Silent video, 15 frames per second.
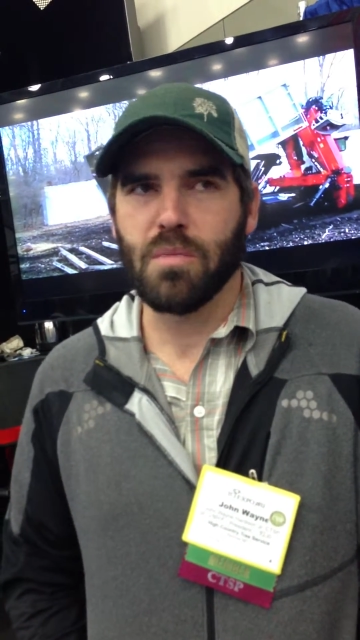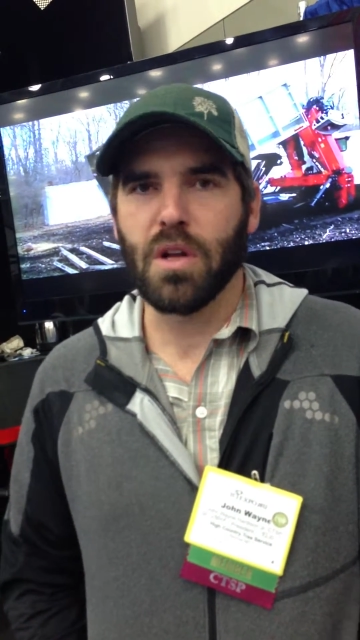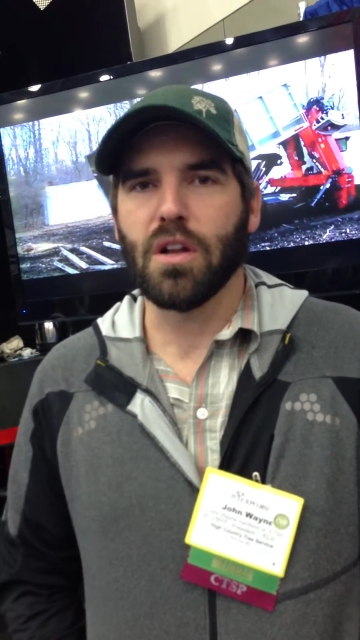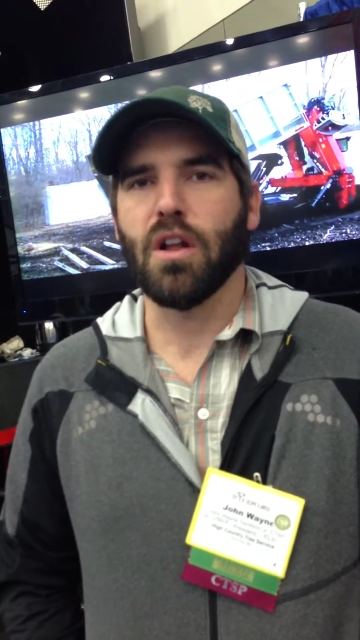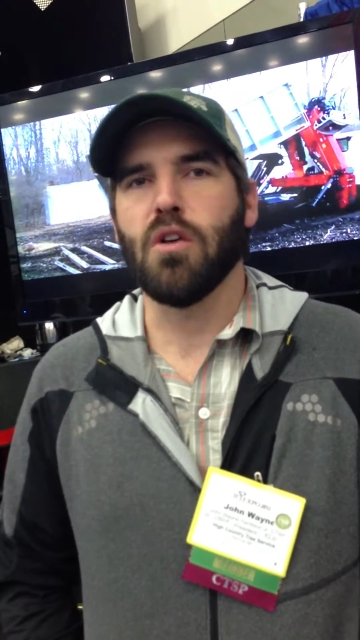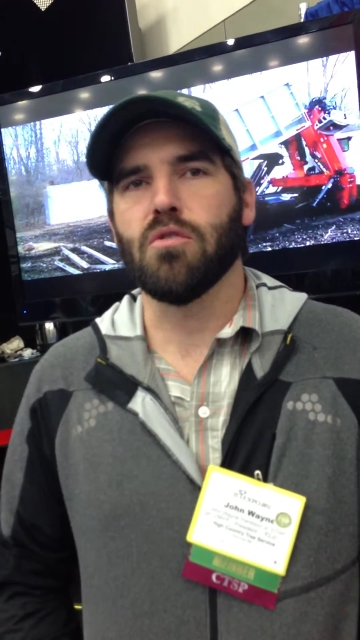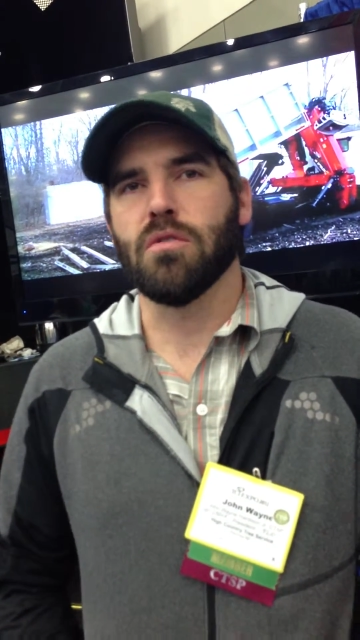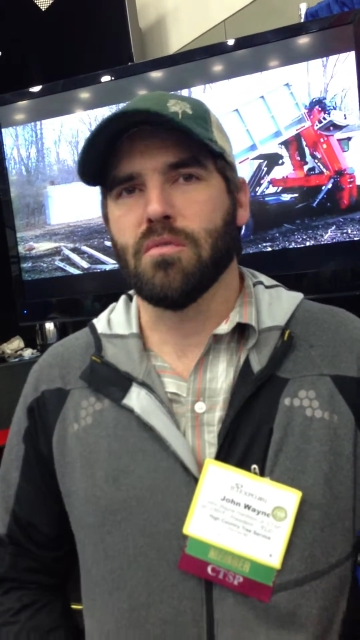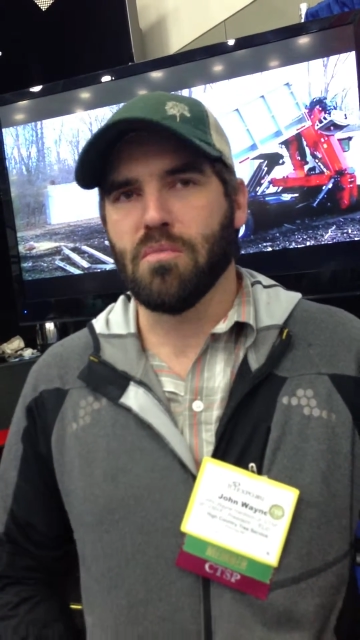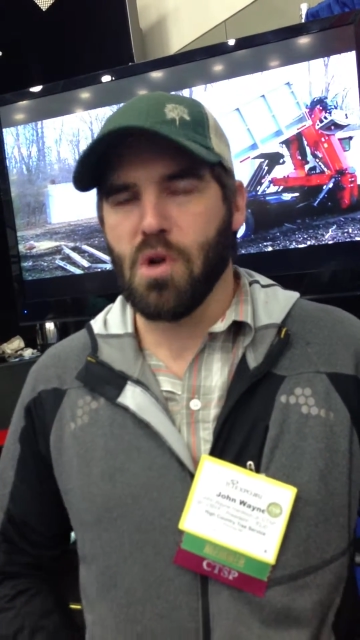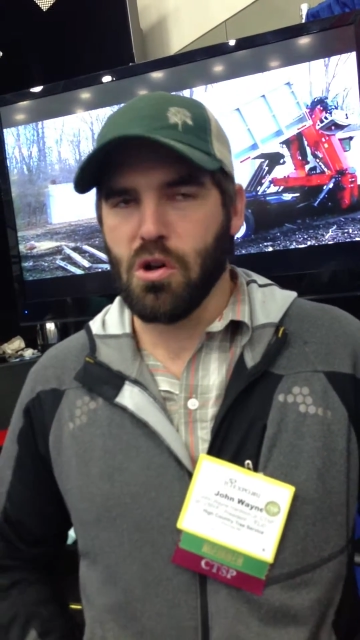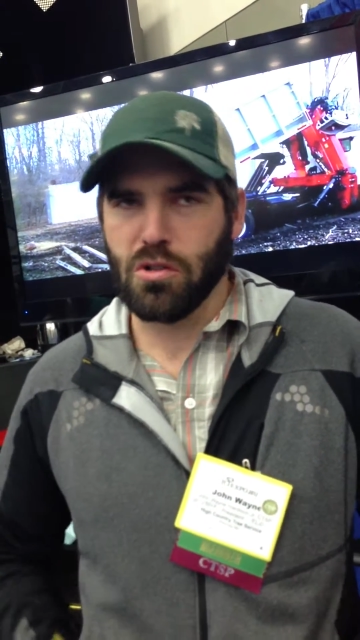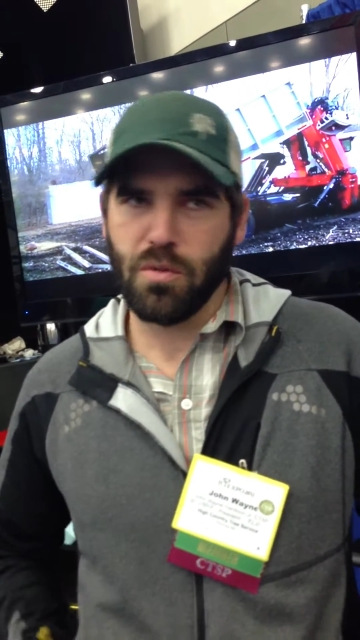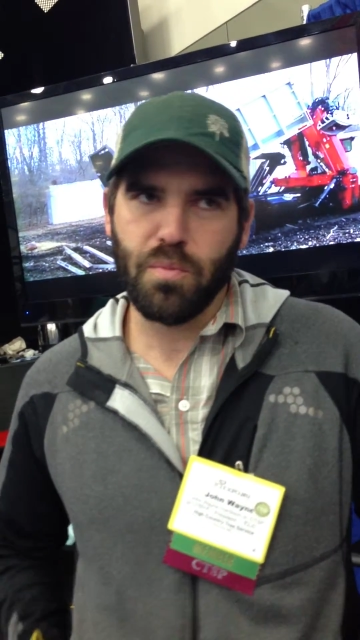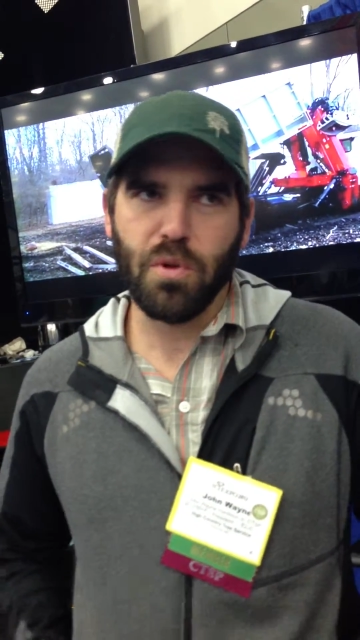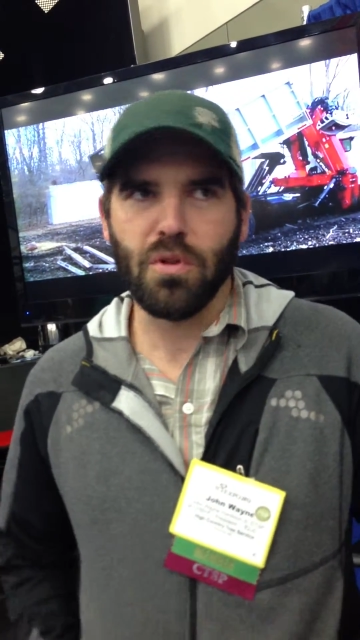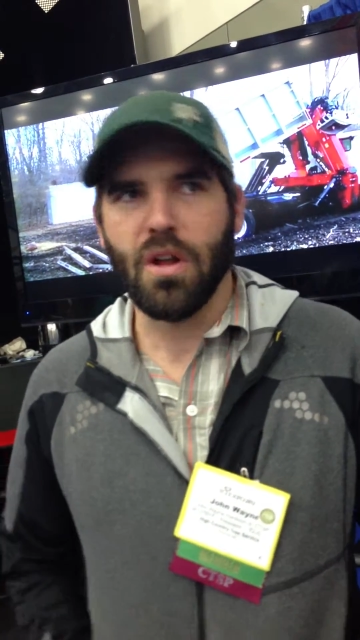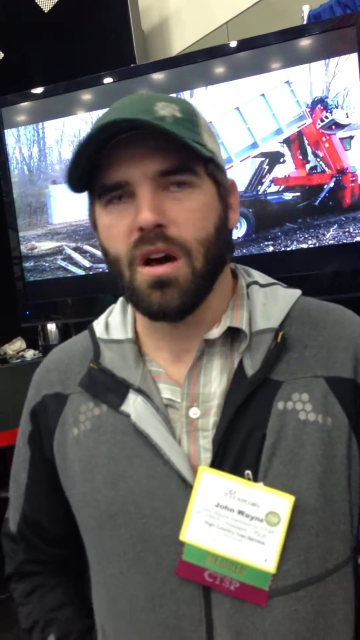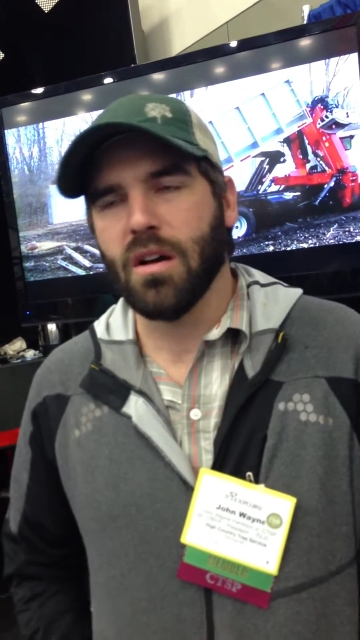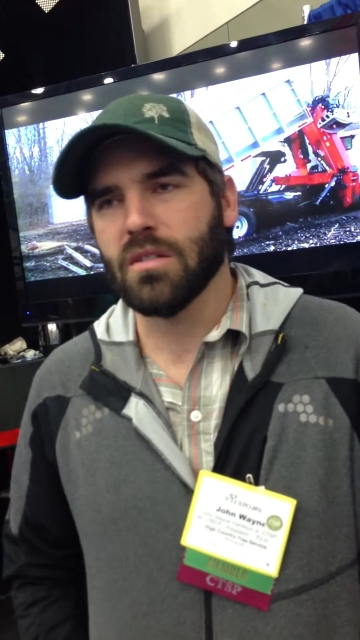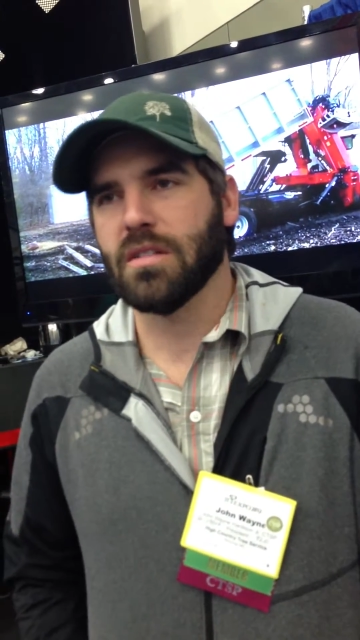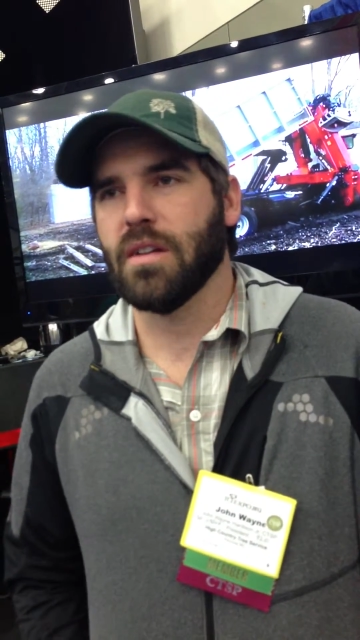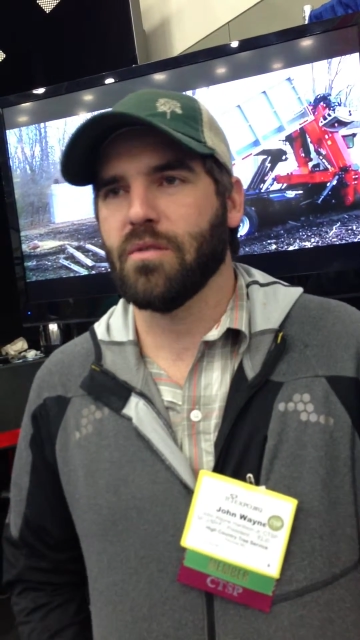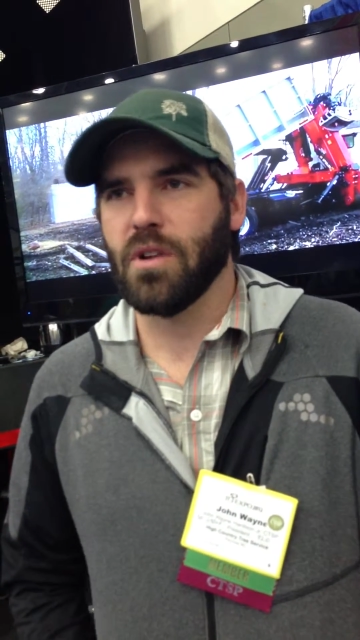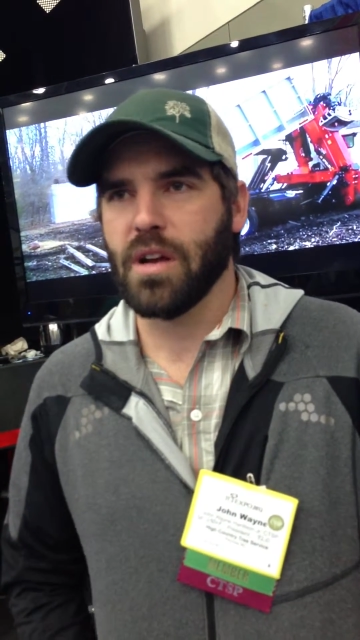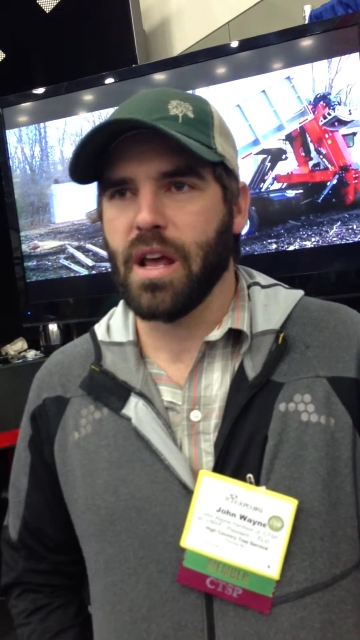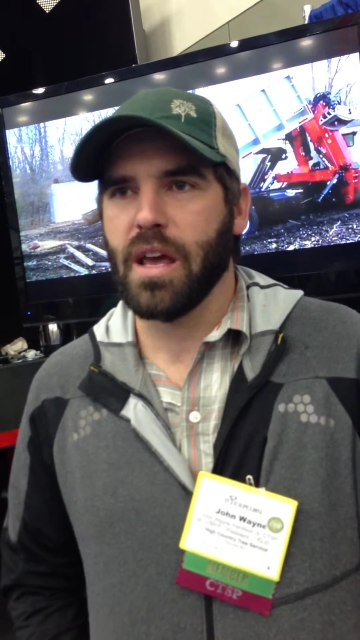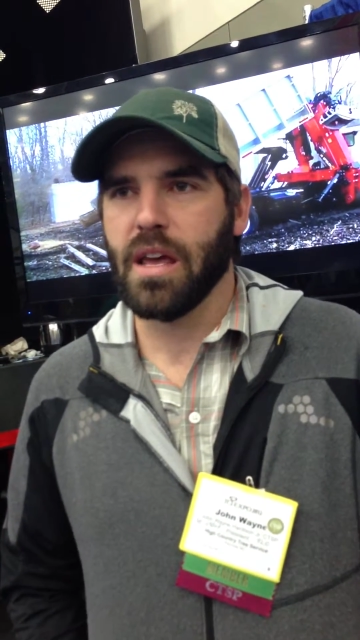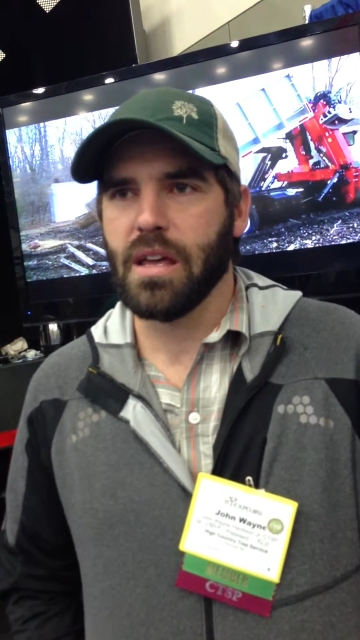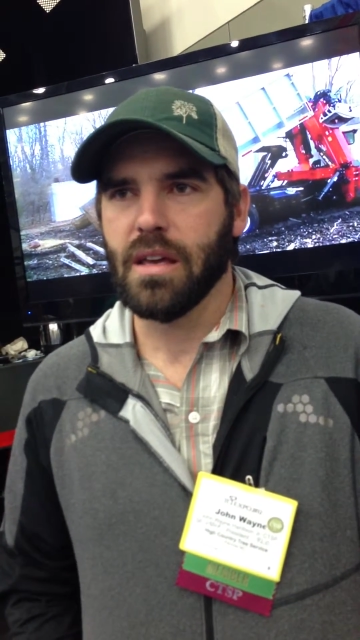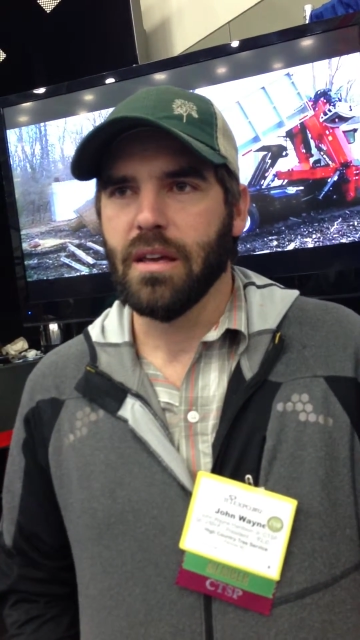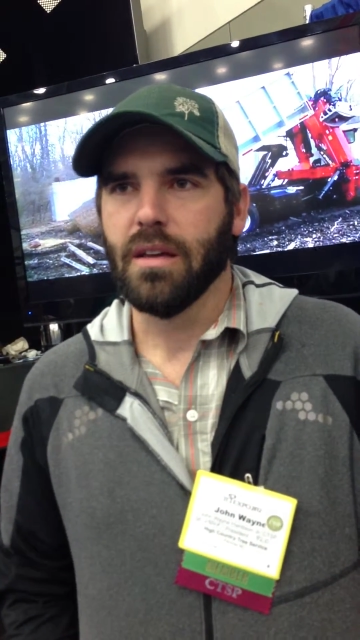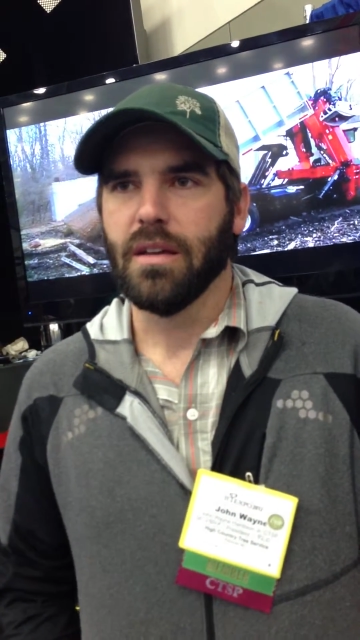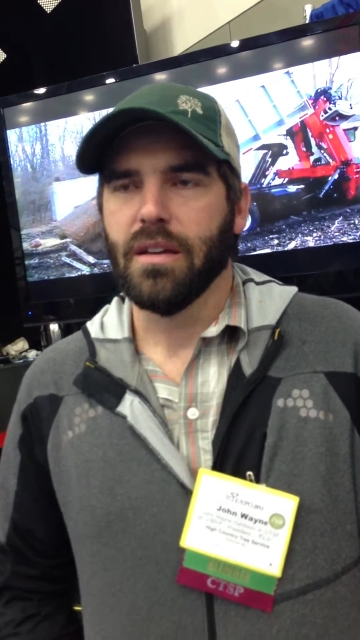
but loading multiple logs every day,